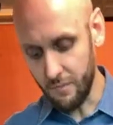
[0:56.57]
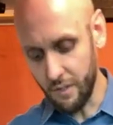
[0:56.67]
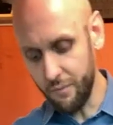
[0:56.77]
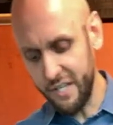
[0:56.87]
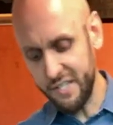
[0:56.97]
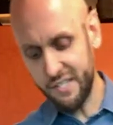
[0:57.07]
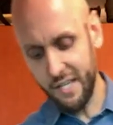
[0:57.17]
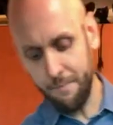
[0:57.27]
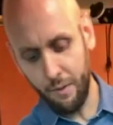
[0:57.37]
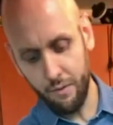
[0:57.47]
Very
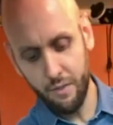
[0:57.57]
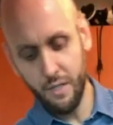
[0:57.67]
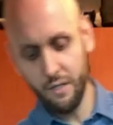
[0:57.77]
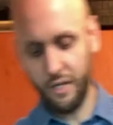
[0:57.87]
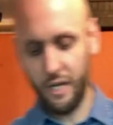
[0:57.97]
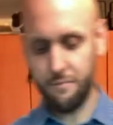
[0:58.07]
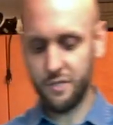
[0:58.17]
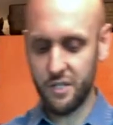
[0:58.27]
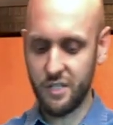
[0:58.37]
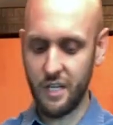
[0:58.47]
simple. Okay, I'm
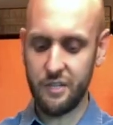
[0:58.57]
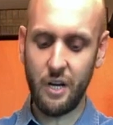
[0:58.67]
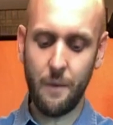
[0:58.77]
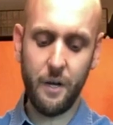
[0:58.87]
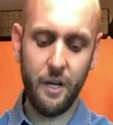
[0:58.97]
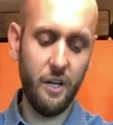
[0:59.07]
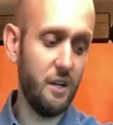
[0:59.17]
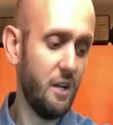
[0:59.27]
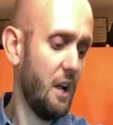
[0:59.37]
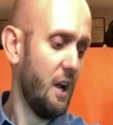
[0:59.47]
just gonna drop it
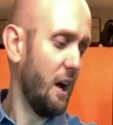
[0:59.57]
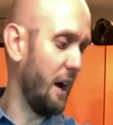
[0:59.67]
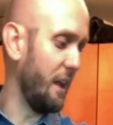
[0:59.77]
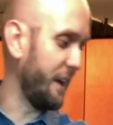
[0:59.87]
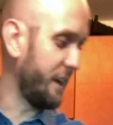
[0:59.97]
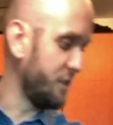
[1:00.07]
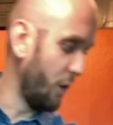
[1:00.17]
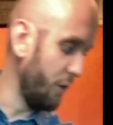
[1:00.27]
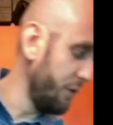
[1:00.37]
here. Like I told you